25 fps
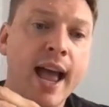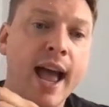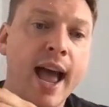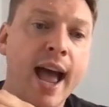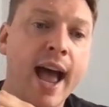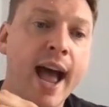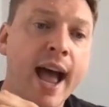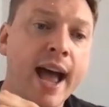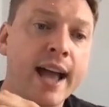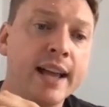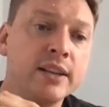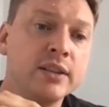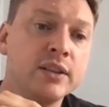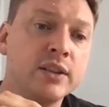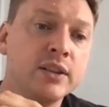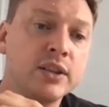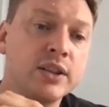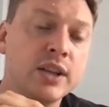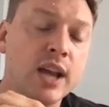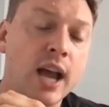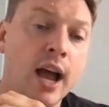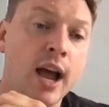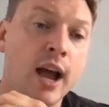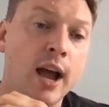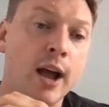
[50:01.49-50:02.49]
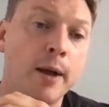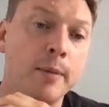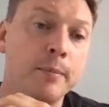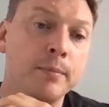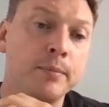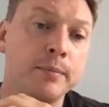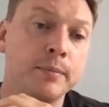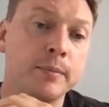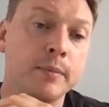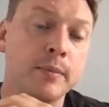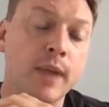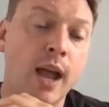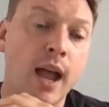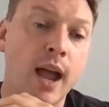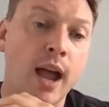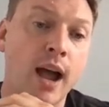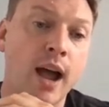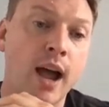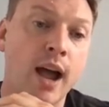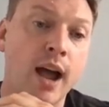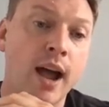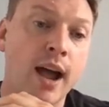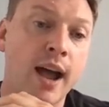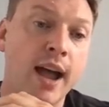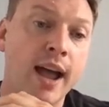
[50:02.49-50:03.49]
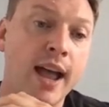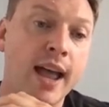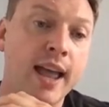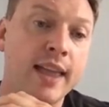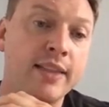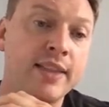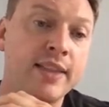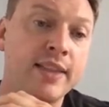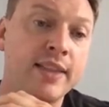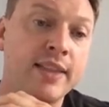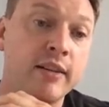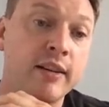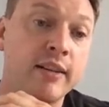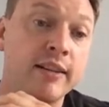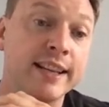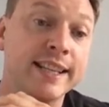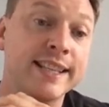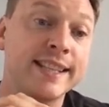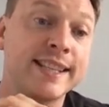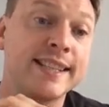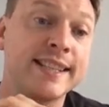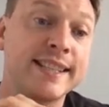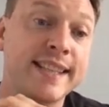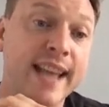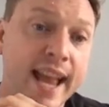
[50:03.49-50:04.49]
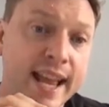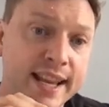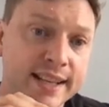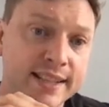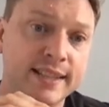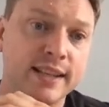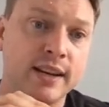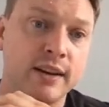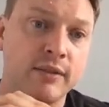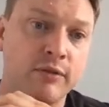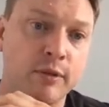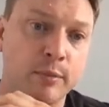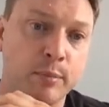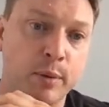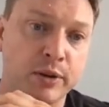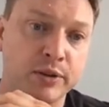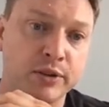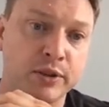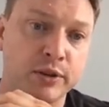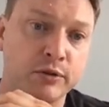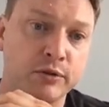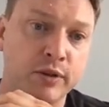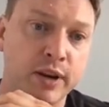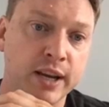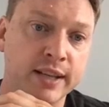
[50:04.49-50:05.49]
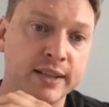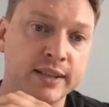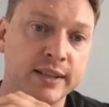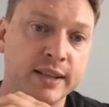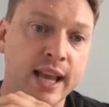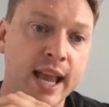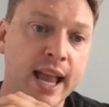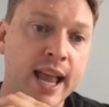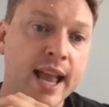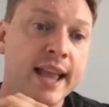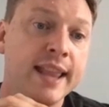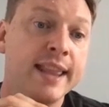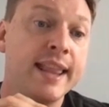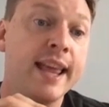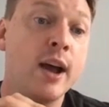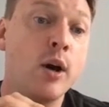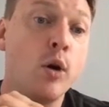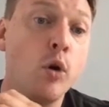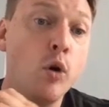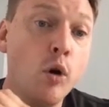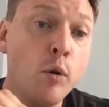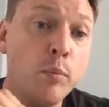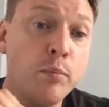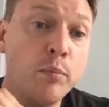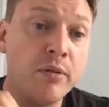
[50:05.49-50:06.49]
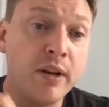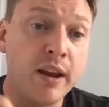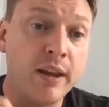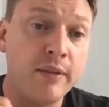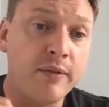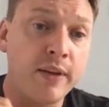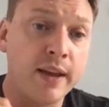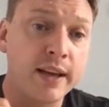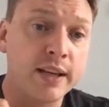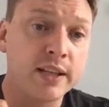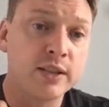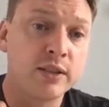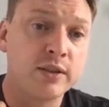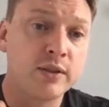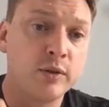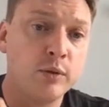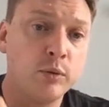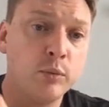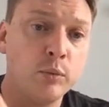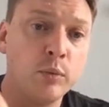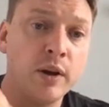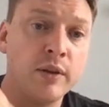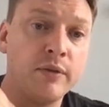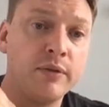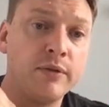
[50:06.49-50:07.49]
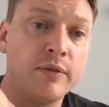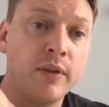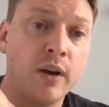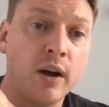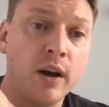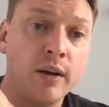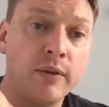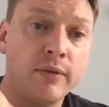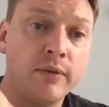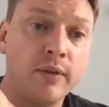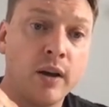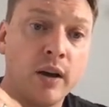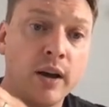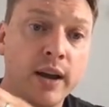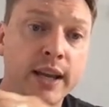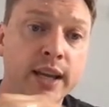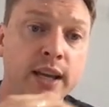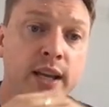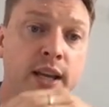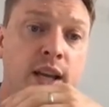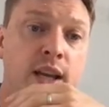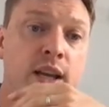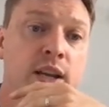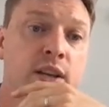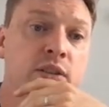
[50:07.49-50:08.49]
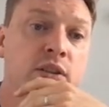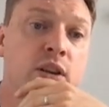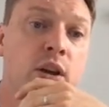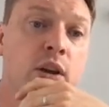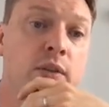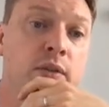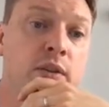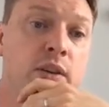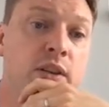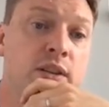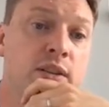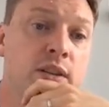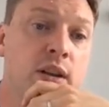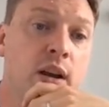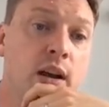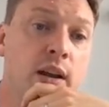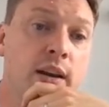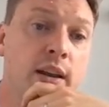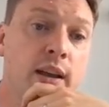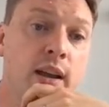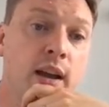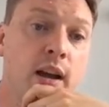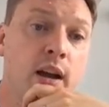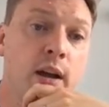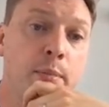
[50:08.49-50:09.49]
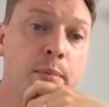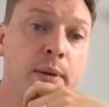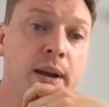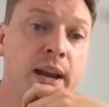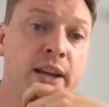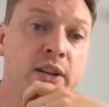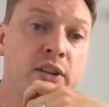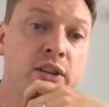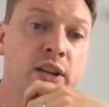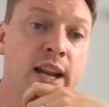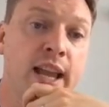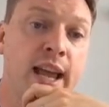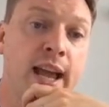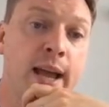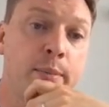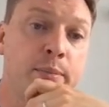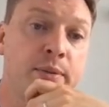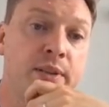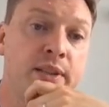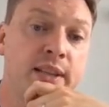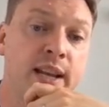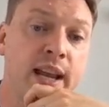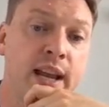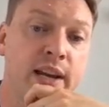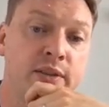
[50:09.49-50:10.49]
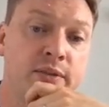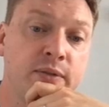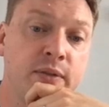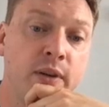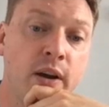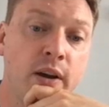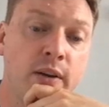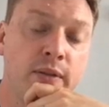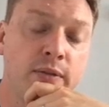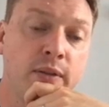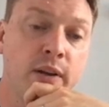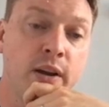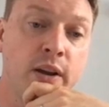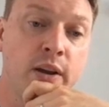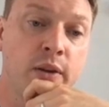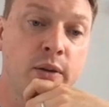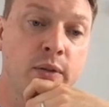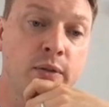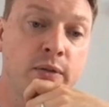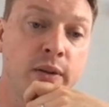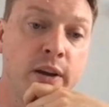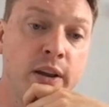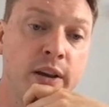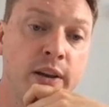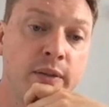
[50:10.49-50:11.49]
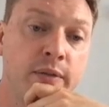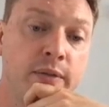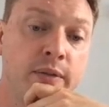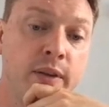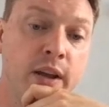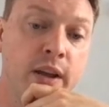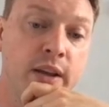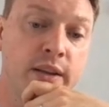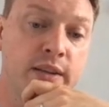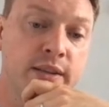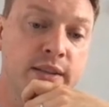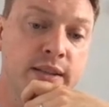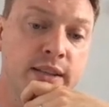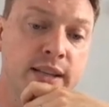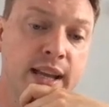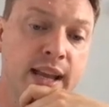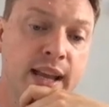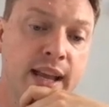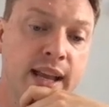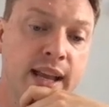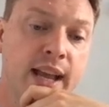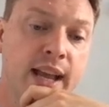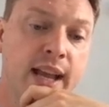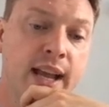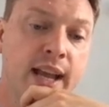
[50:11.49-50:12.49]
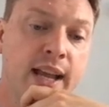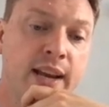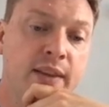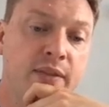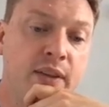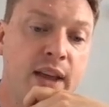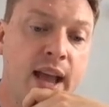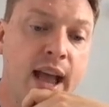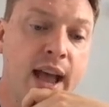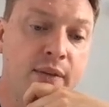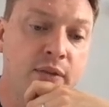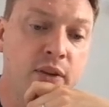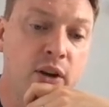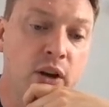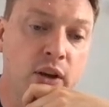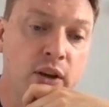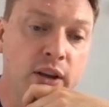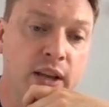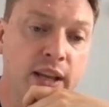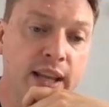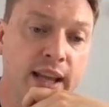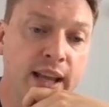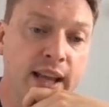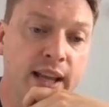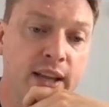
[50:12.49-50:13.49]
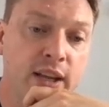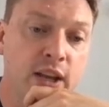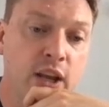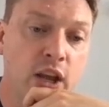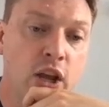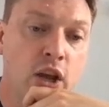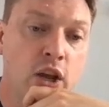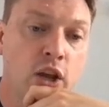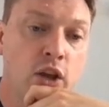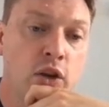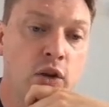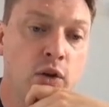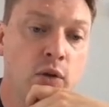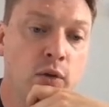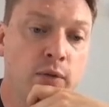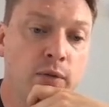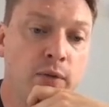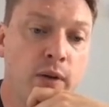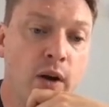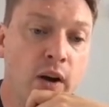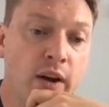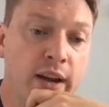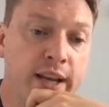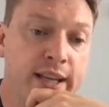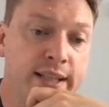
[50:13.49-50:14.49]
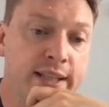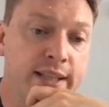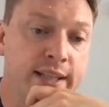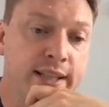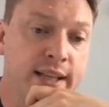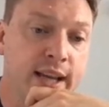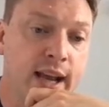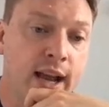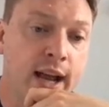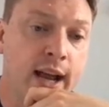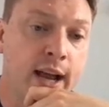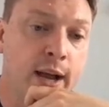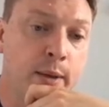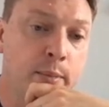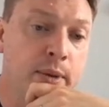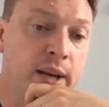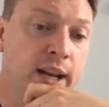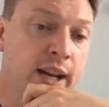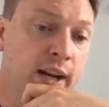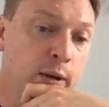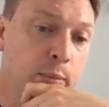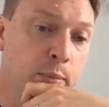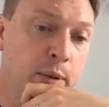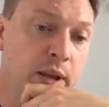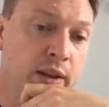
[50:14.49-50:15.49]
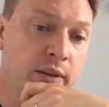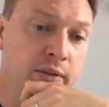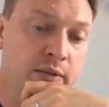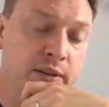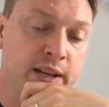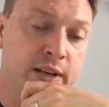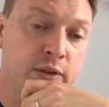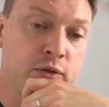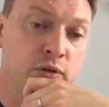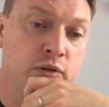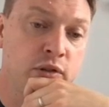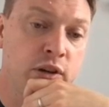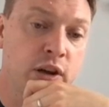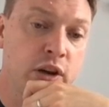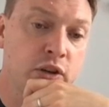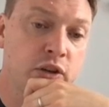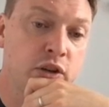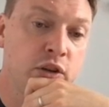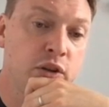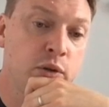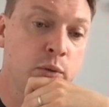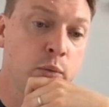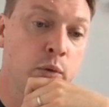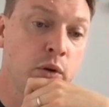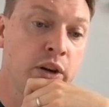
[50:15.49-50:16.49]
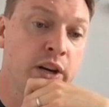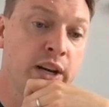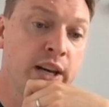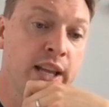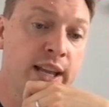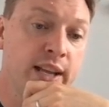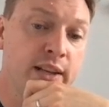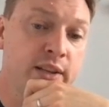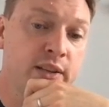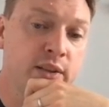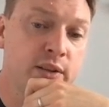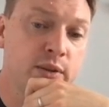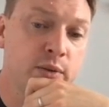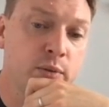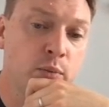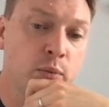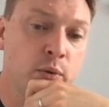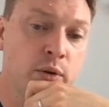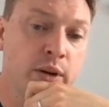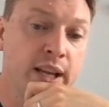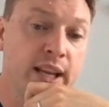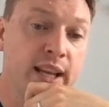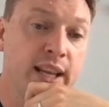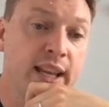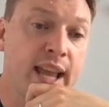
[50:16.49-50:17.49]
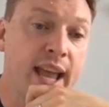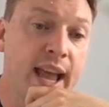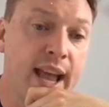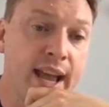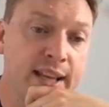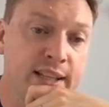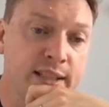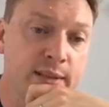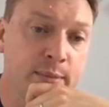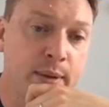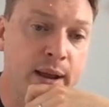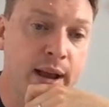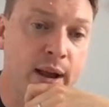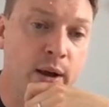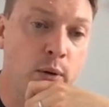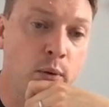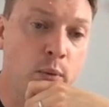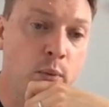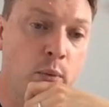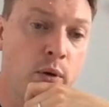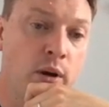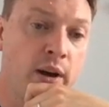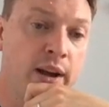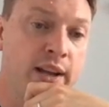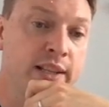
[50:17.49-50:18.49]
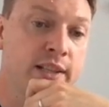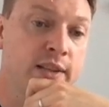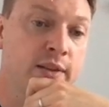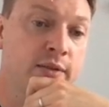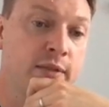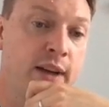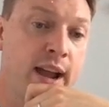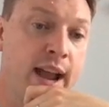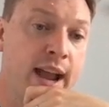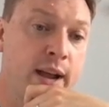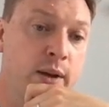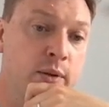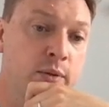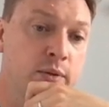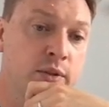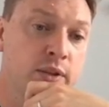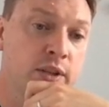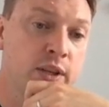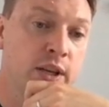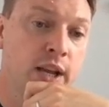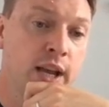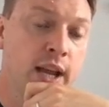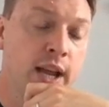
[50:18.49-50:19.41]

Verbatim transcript: And there are a set of repositories. They're all prefixed with Firefly. So if you start at Hyperledger Labs/Firefly, you'll find the first. And if you have a look at it, you'll find a little bit of an introduction to what it is, what it cares about, why it's around.